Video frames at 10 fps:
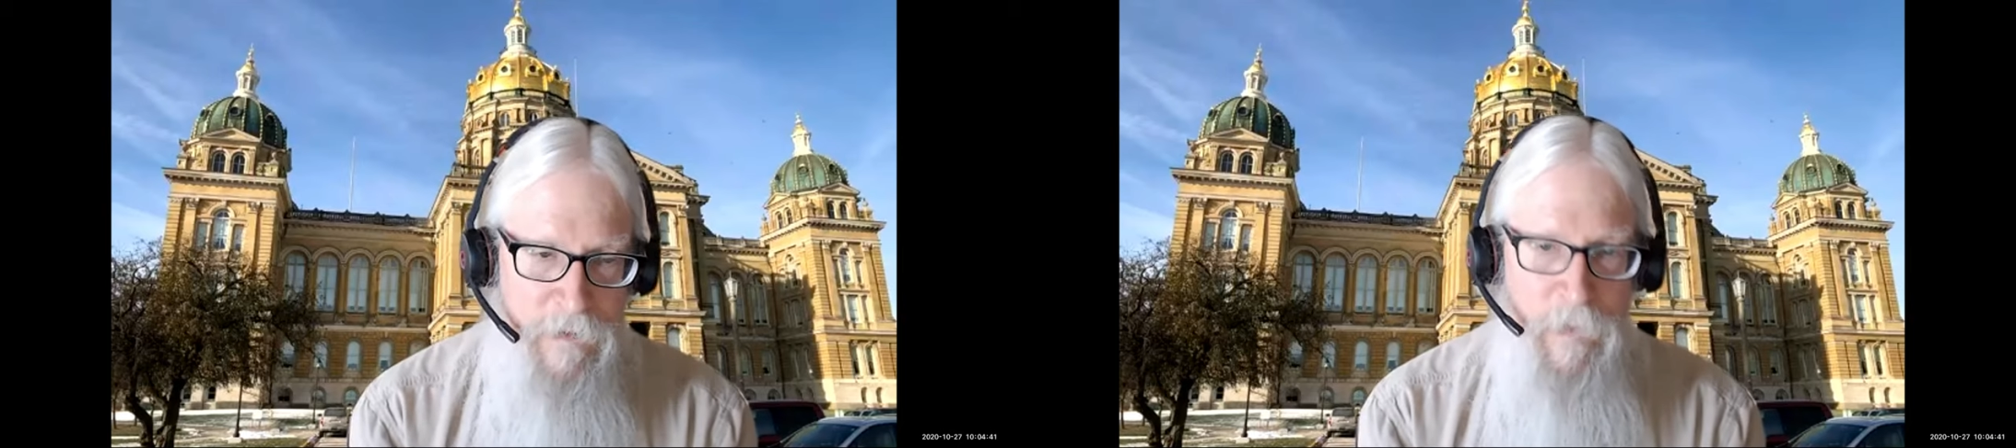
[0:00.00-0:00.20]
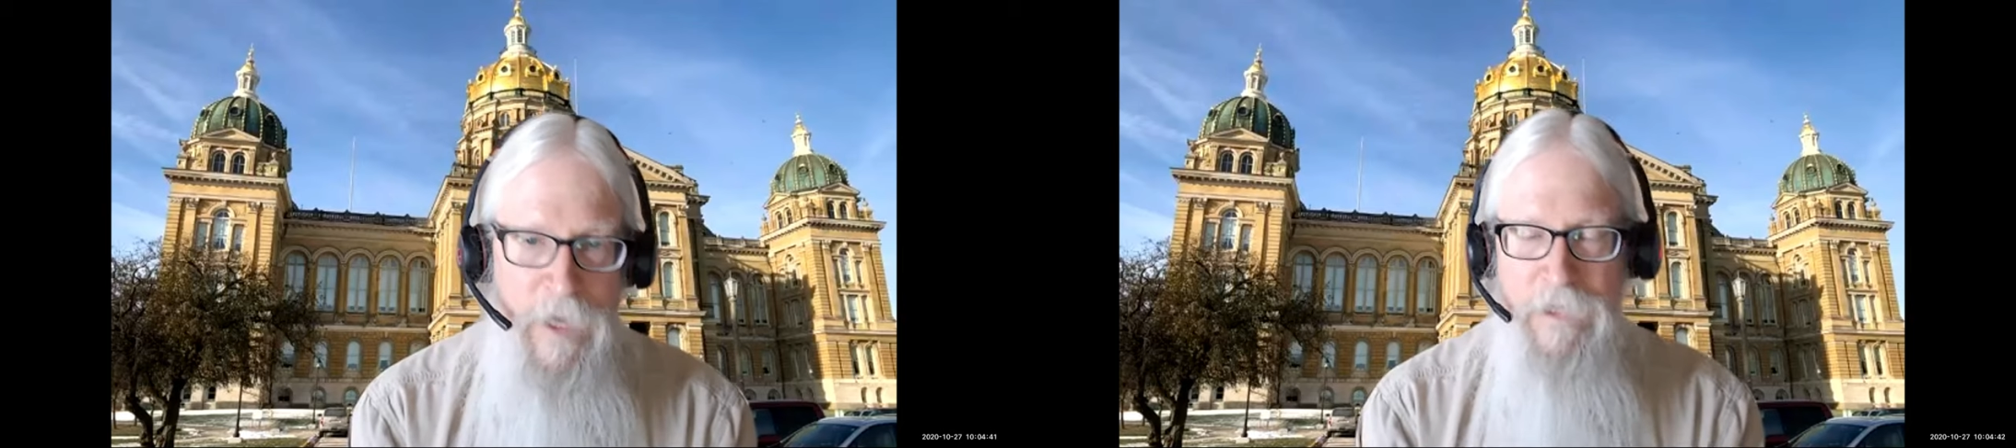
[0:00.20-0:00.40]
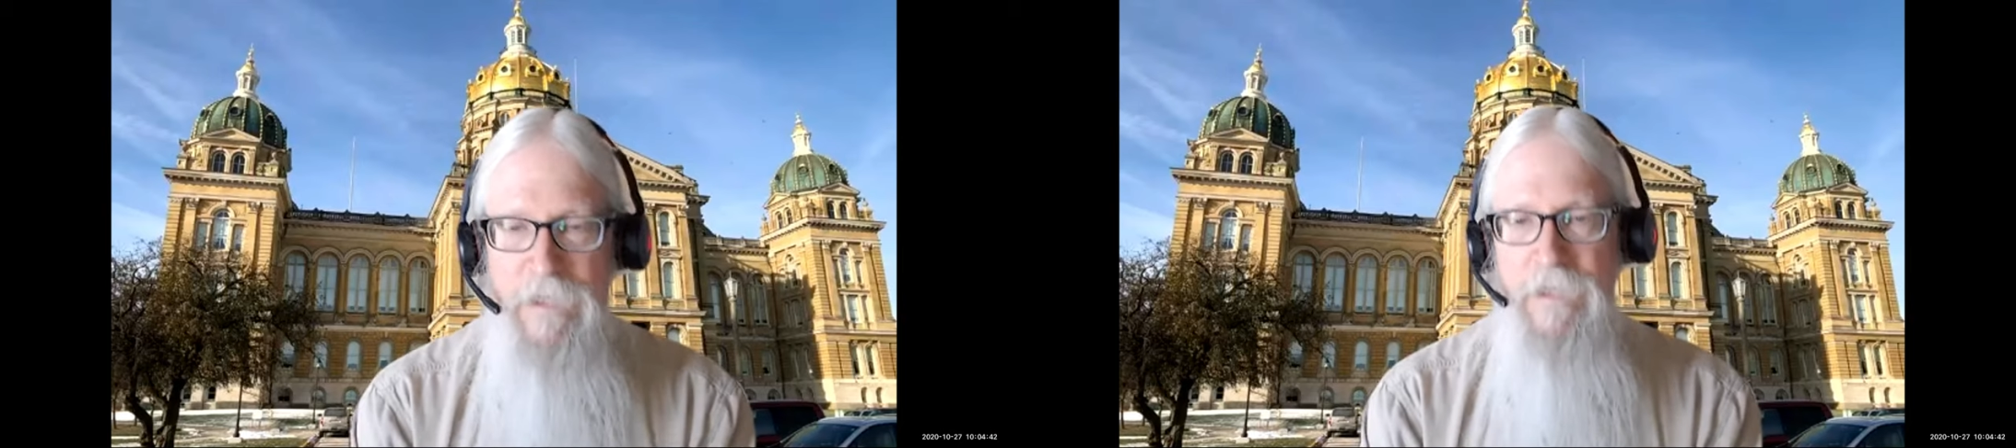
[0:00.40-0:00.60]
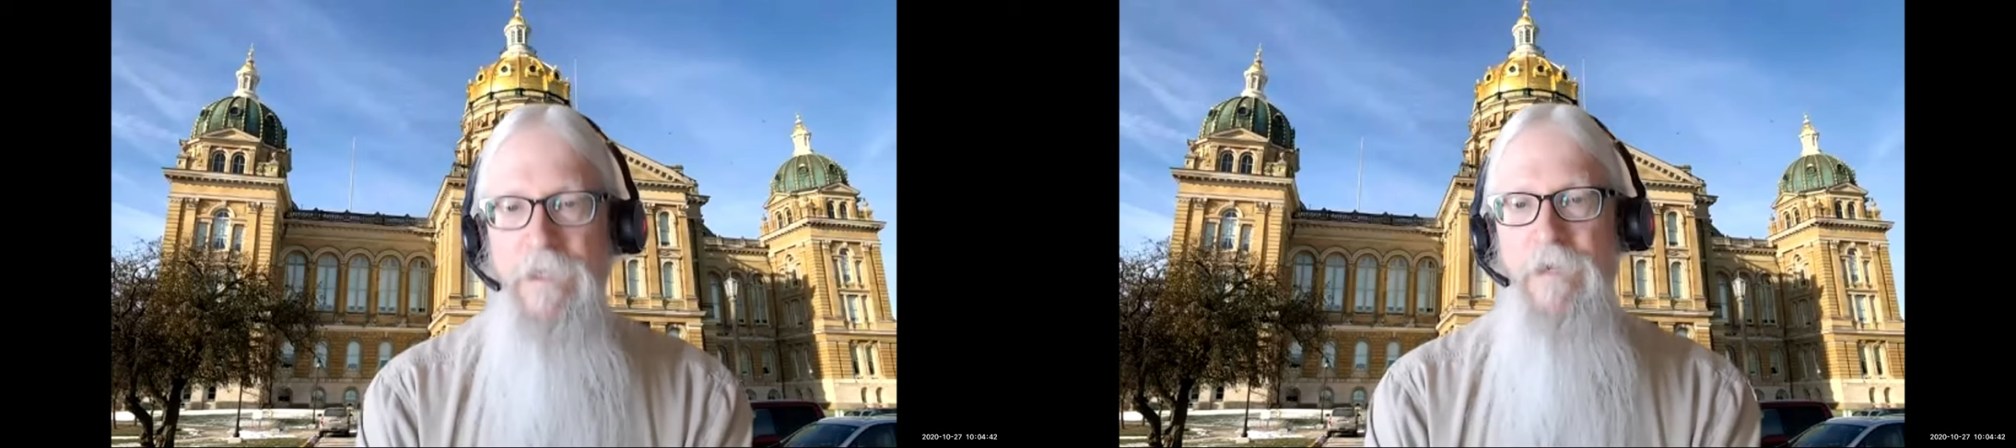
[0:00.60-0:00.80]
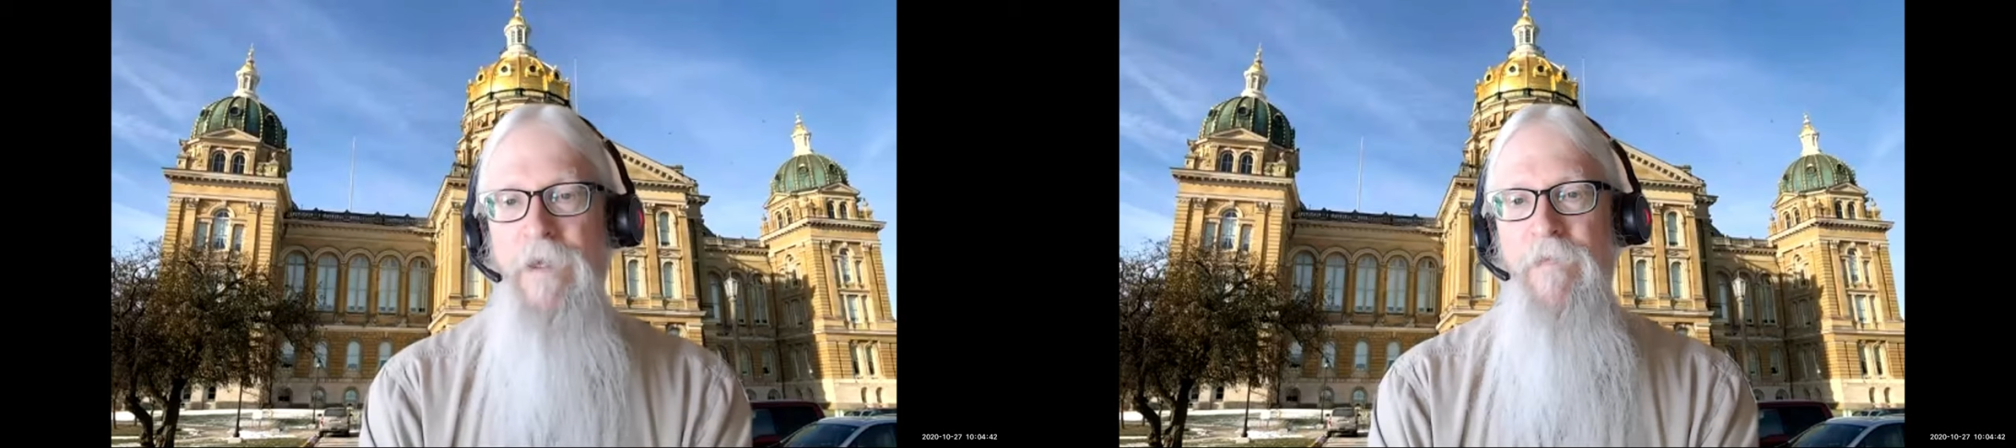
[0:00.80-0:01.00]
Patients
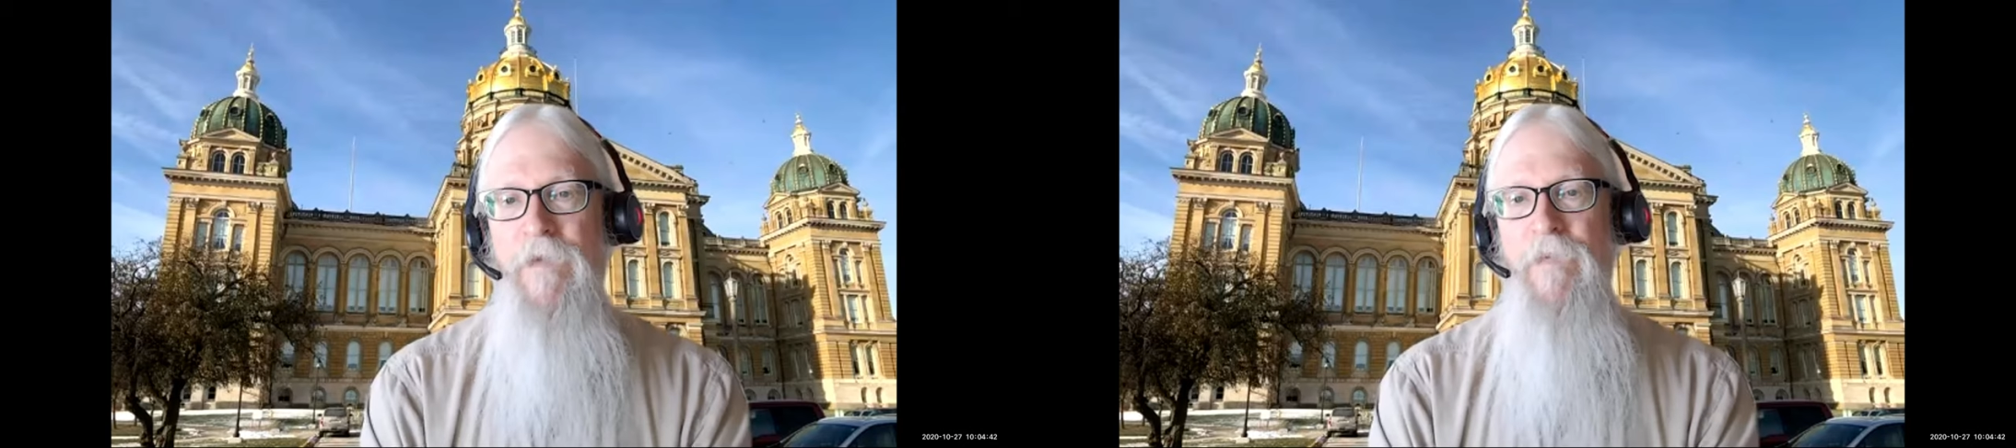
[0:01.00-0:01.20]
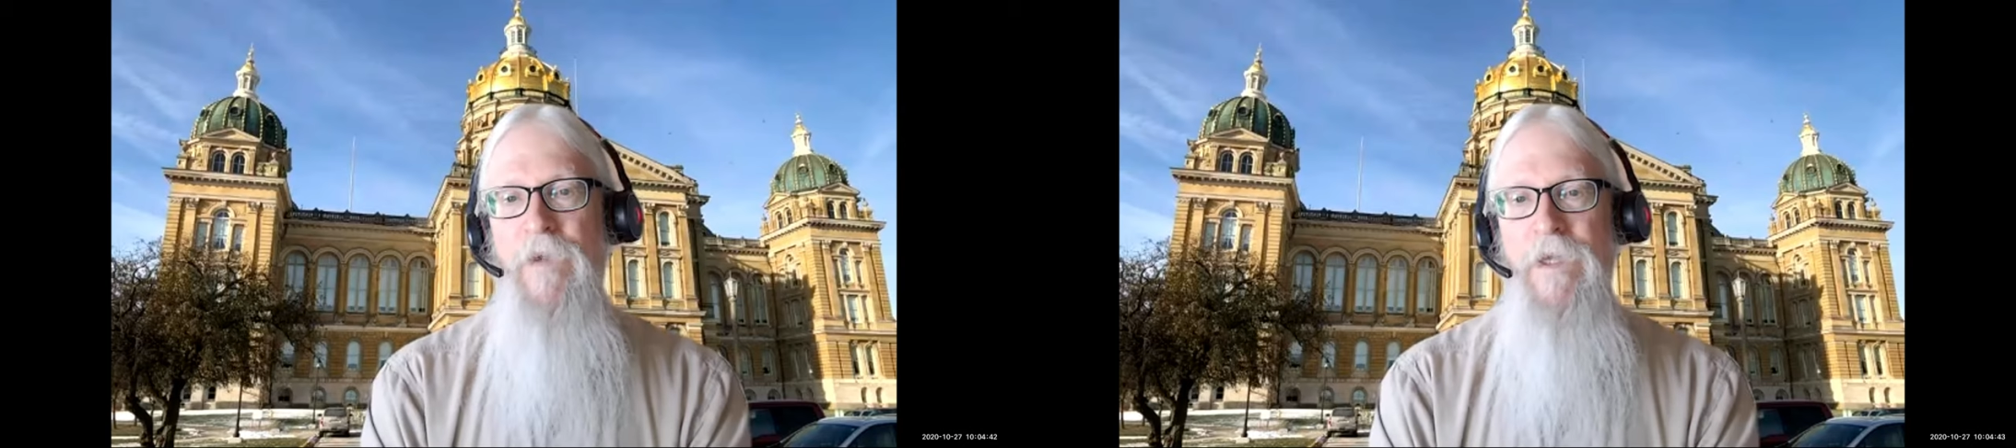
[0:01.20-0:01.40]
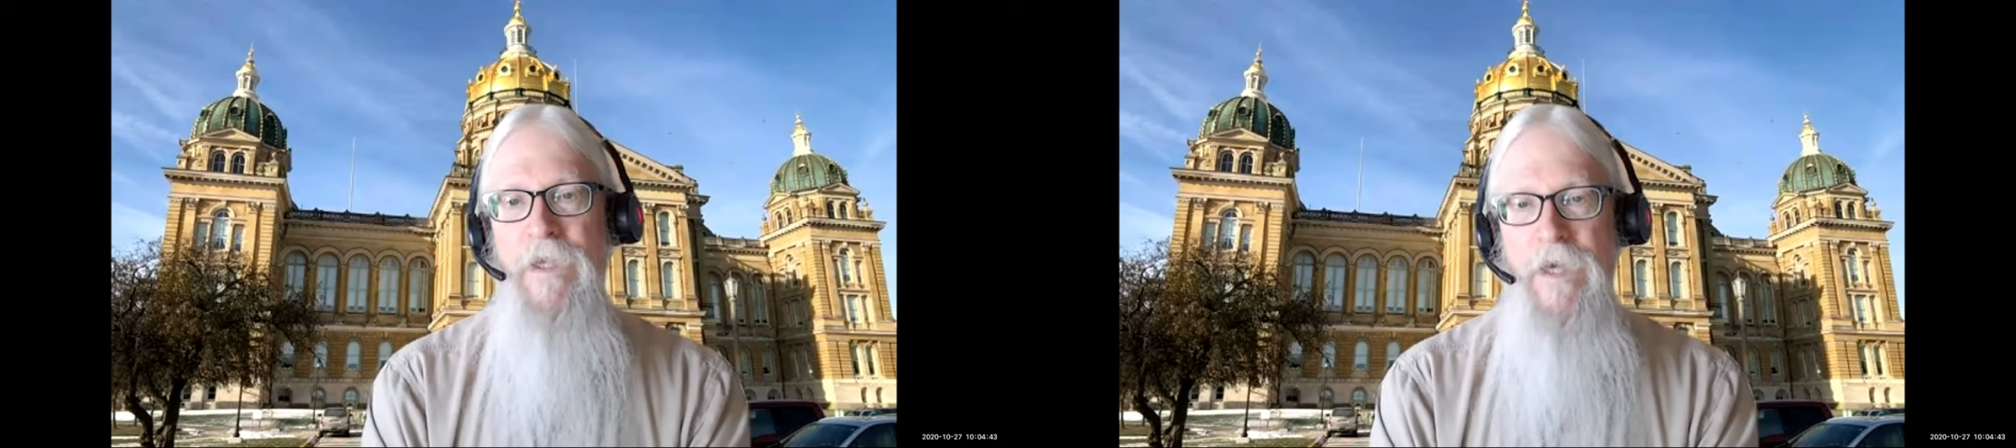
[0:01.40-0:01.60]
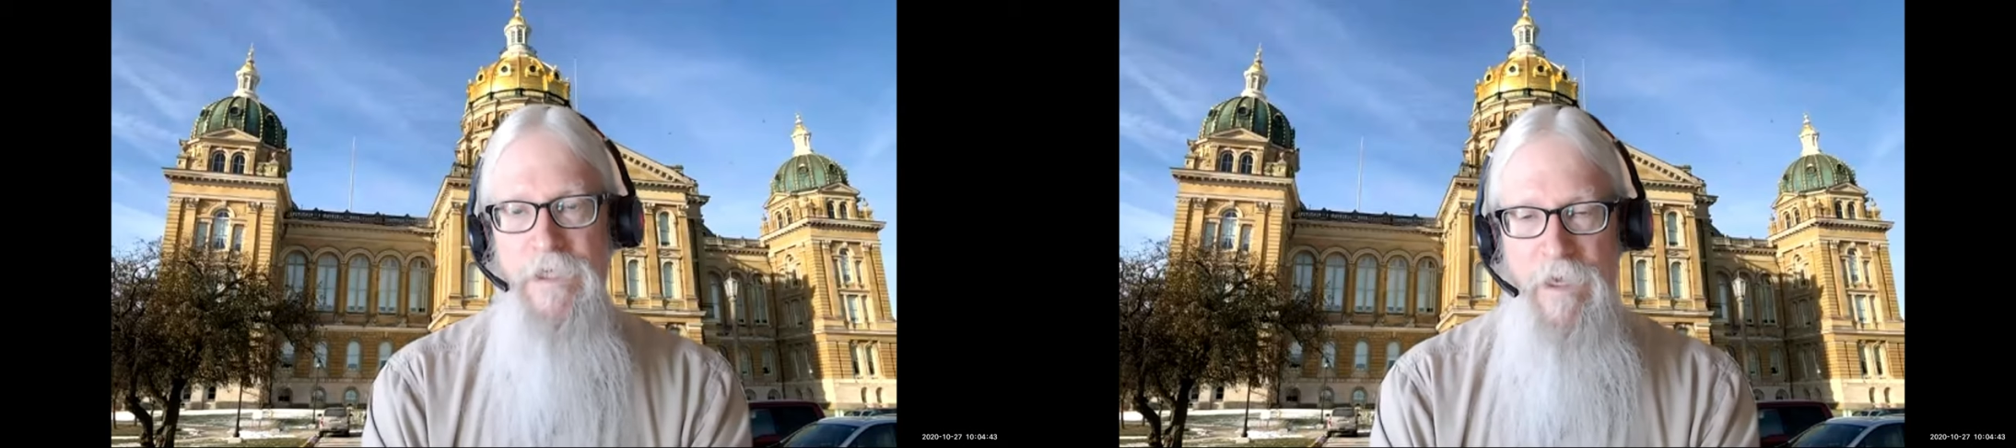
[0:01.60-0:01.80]
don't even realize